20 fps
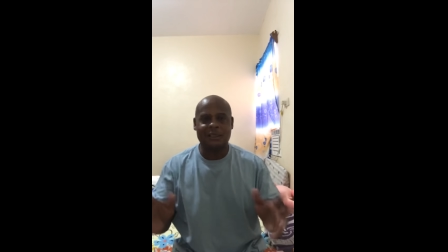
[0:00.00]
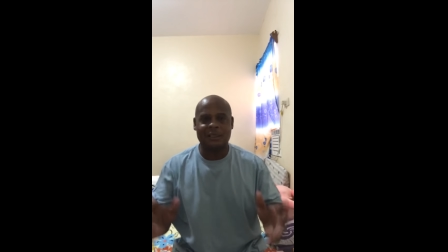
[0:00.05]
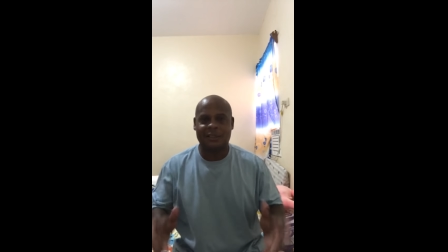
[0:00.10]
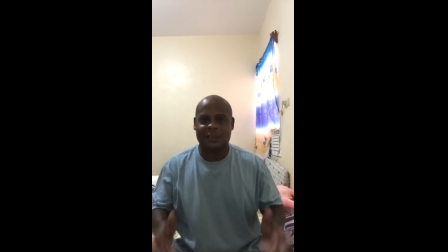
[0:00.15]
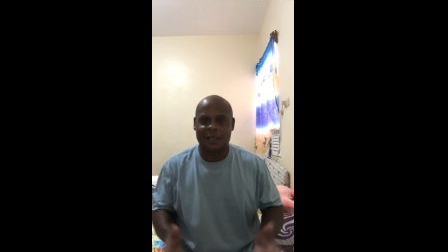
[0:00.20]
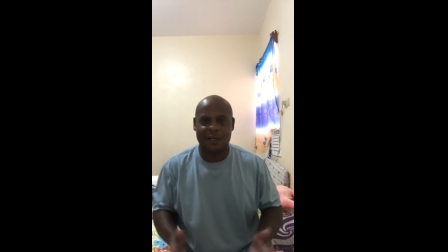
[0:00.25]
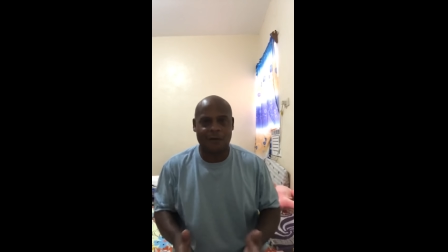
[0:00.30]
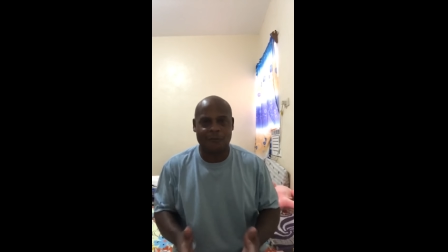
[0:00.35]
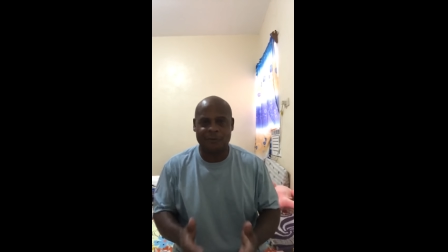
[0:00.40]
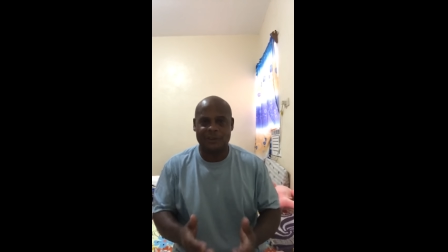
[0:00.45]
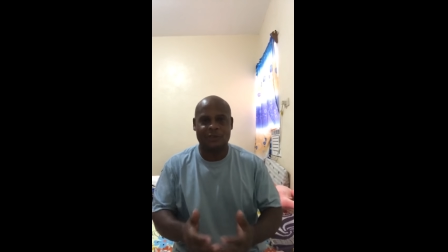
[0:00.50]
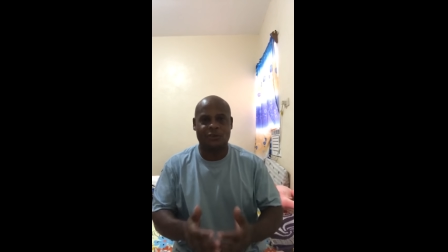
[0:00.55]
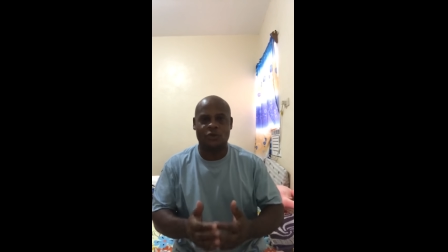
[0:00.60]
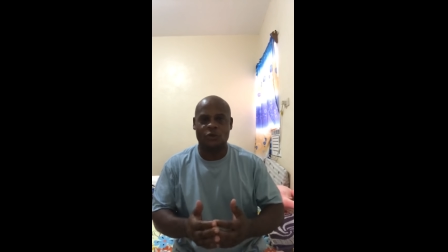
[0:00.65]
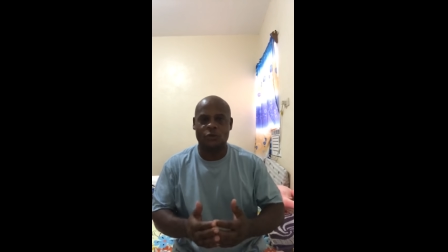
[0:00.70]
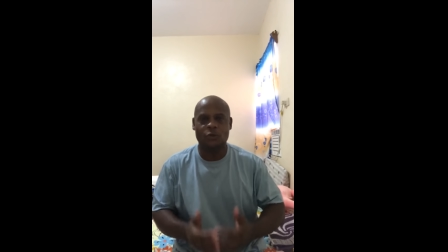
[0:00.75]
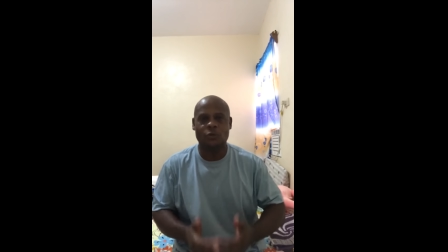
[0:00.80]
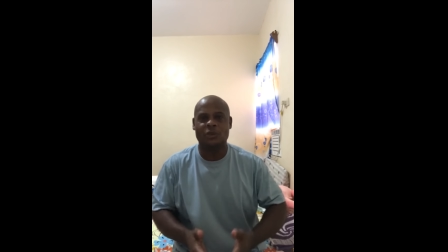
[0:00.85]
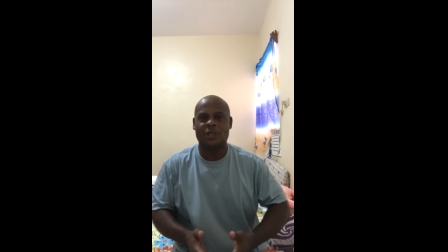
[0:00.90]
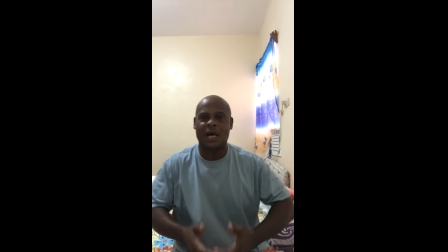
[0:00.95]
to covet
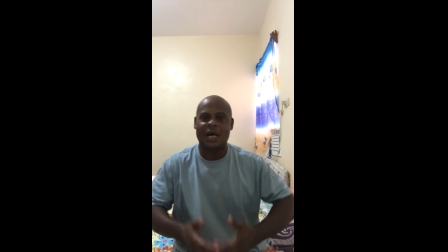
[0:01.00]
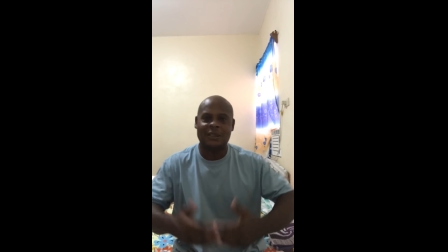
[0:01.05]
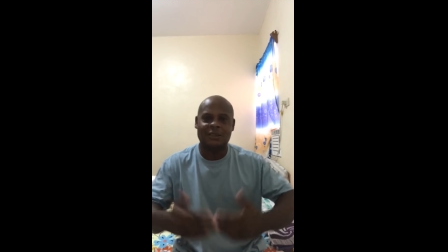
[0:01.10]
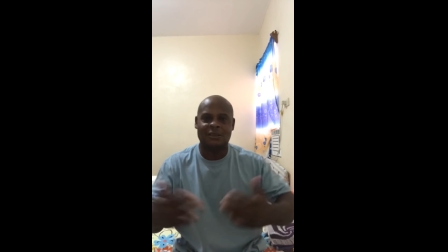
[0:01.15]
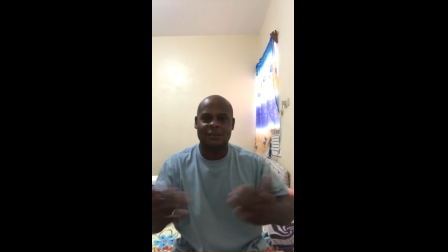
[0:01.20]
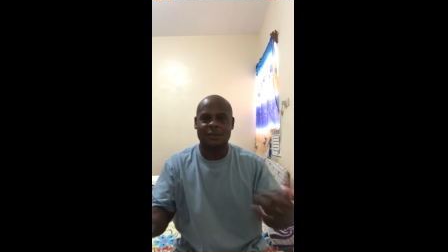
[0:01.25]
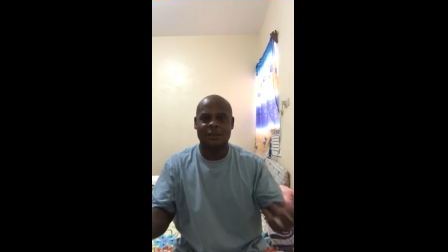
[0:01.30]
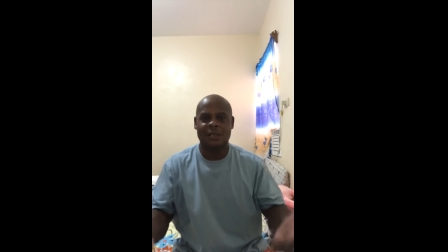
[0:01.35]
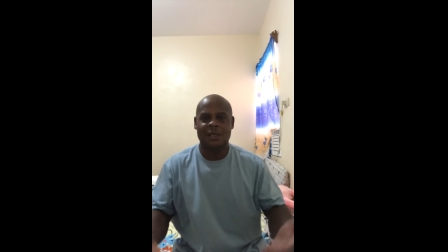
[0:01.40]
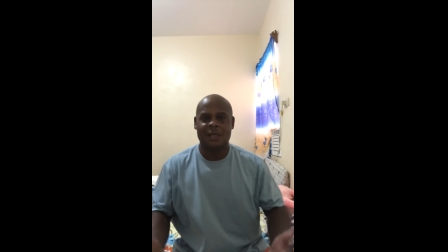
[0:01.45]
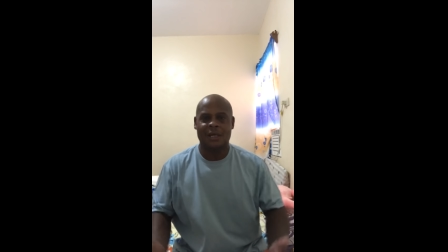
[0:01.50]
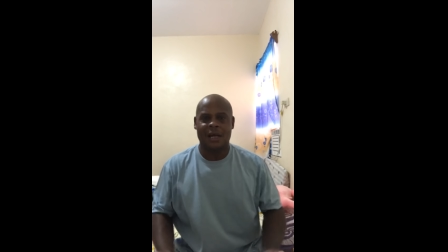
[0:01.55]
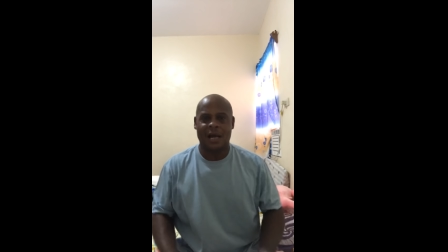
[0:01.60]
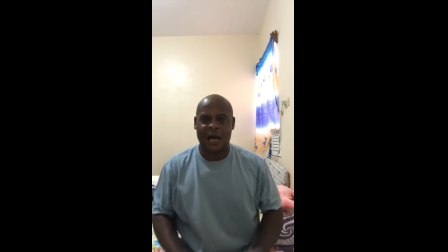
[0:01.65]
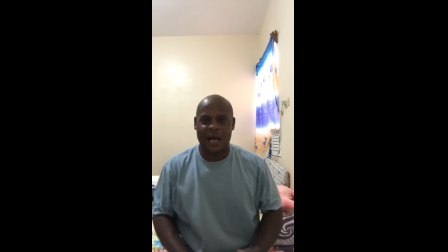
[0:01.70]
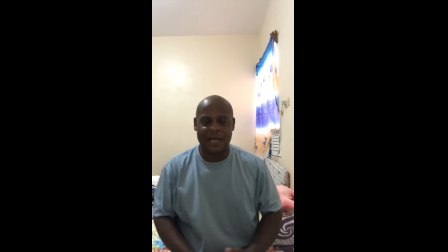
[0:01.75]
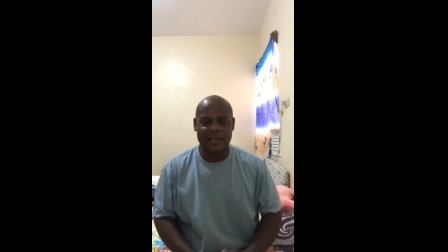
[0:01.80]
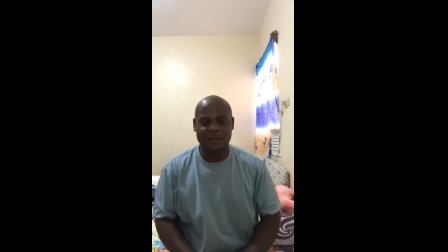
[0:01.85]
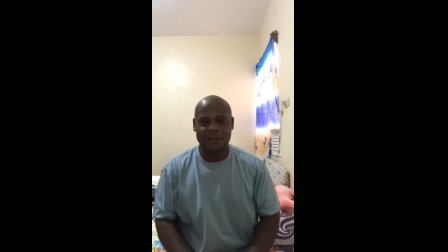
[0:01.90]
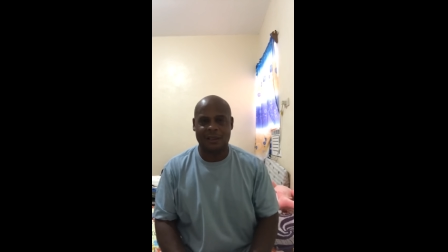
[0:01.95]
you, not to
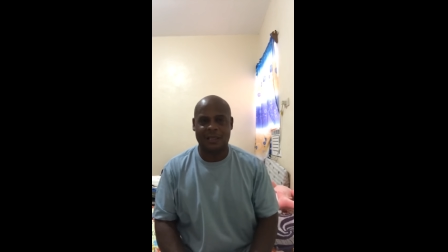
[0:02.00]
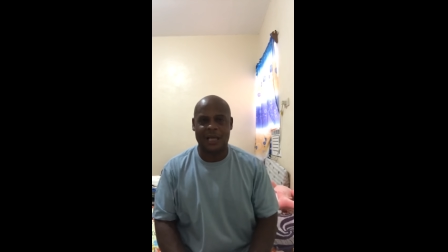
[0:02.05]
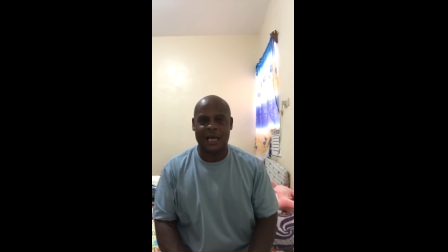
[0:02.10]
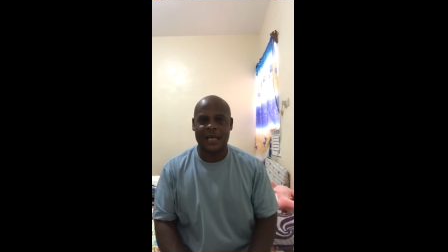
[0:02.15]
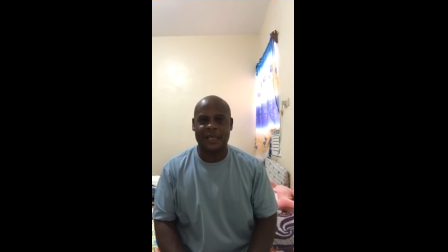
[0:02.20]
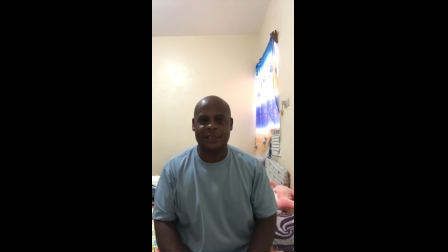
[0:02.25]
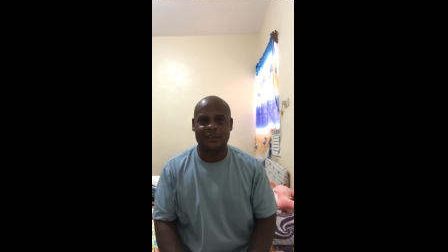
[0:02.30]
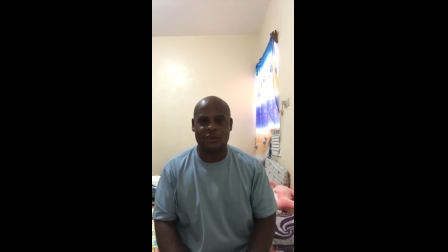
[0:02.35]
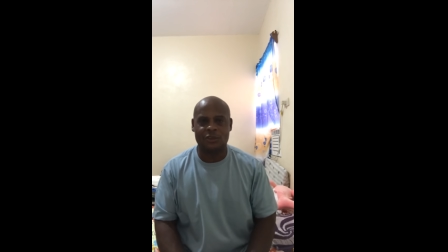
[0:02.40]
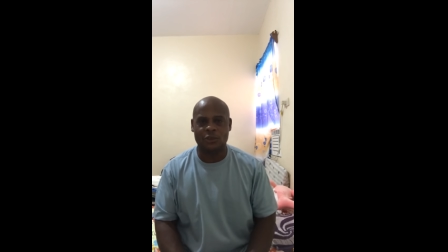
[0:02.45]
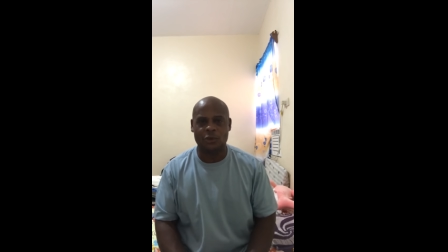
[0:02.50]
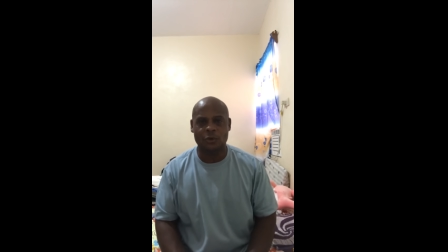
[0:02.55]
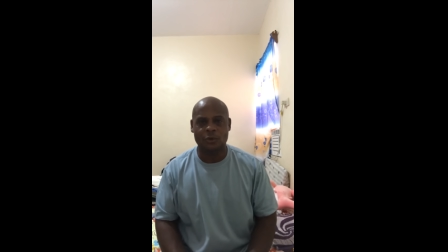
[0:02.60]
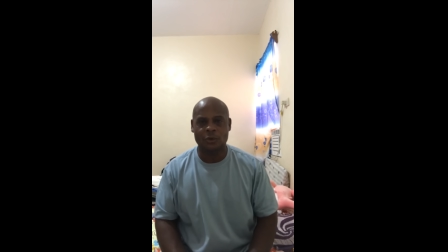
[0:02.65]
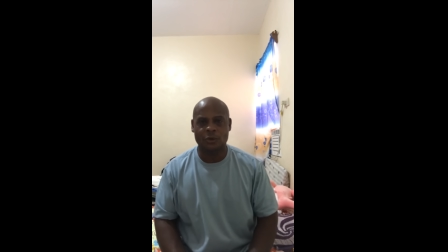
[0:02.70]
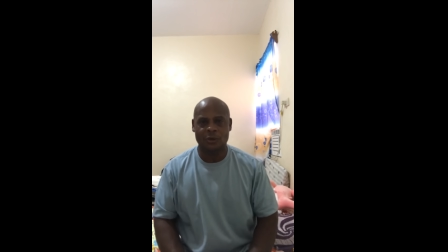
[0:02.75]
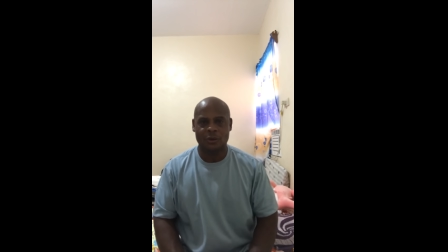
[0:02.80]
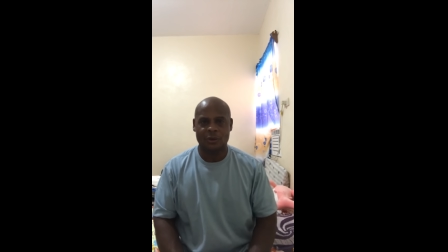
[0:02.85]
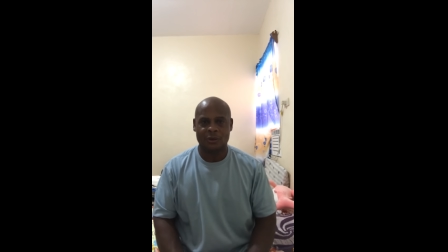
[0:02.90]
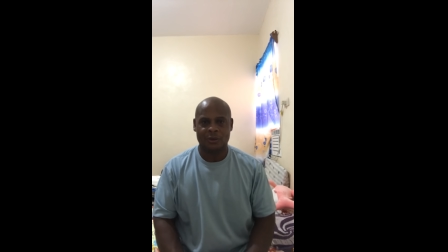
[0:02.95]
idolize you,